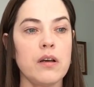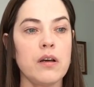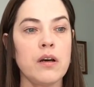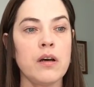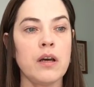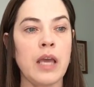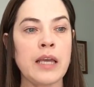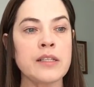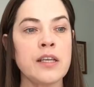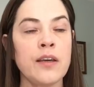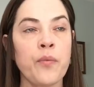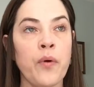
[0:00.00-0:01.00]

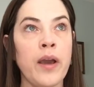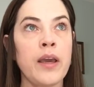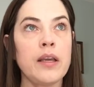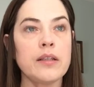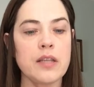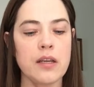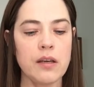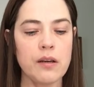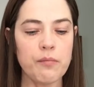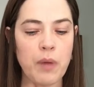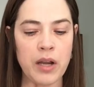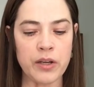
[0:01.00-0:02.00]
antique white
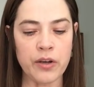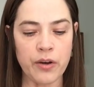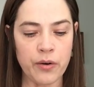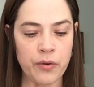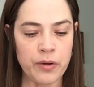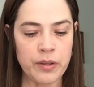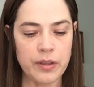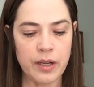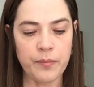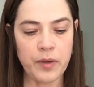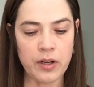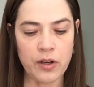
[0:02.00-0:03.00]
Monaco that
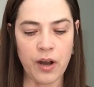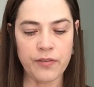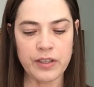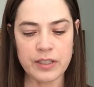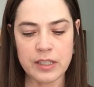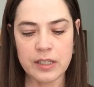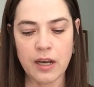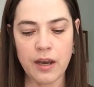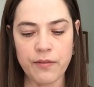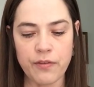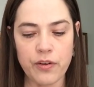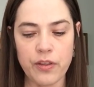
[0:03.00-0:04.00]
I'm going to coffee and tea dye
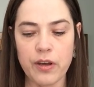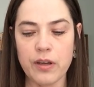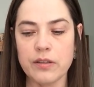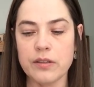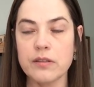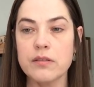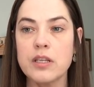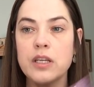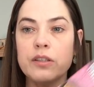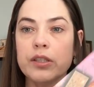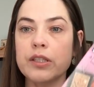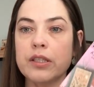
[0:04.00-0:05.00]
for the
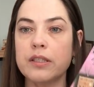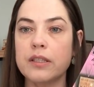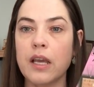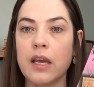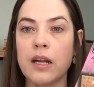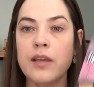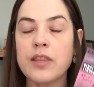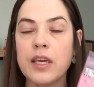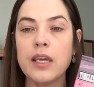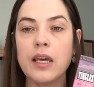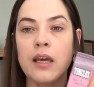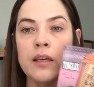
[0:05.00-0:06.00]
tingles, and I
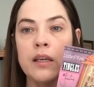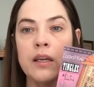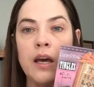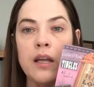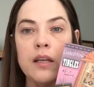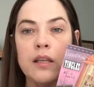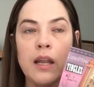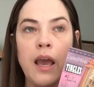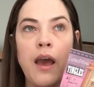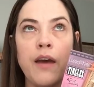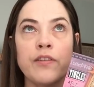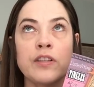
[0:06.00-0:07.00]
think I can cut it in
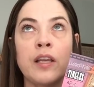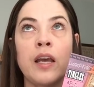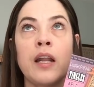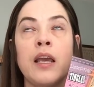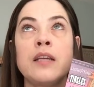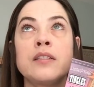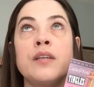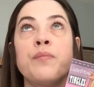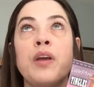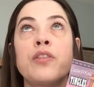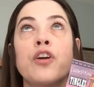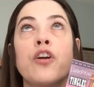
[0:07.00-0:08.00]
half because I got an 18
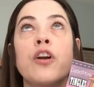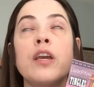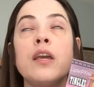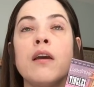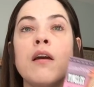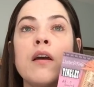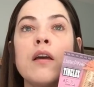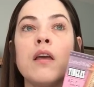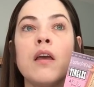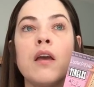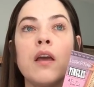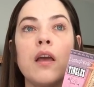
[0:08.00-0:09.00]
by 30
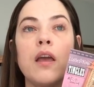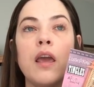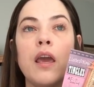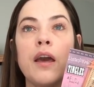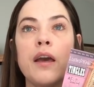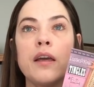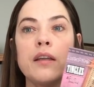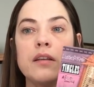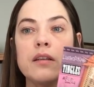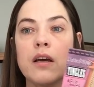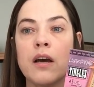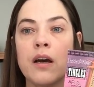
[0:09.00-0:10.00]

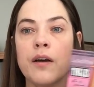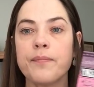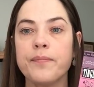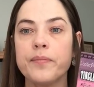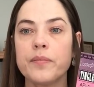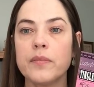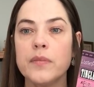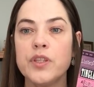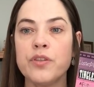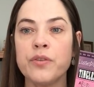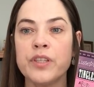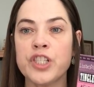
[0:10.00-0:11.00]
and
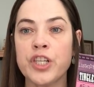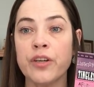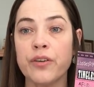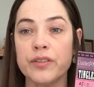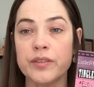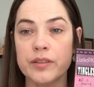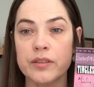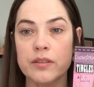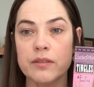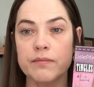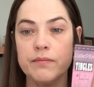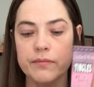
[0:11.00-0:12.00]
do the jingles.
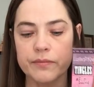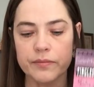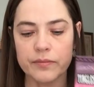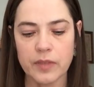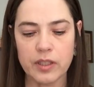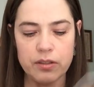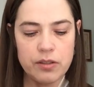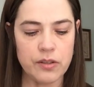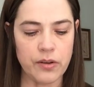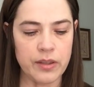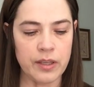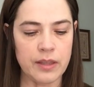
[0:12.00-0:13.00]

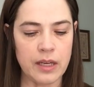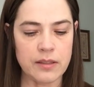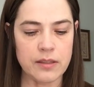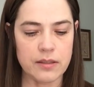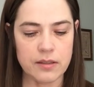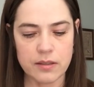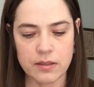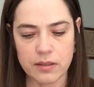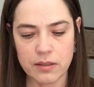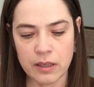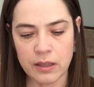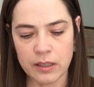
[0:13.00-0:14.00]
So I think
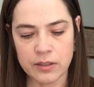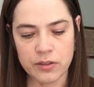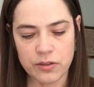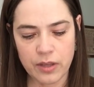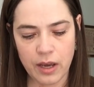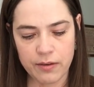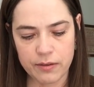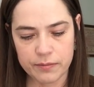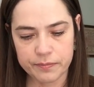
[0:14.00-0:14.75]
I'd like to do that.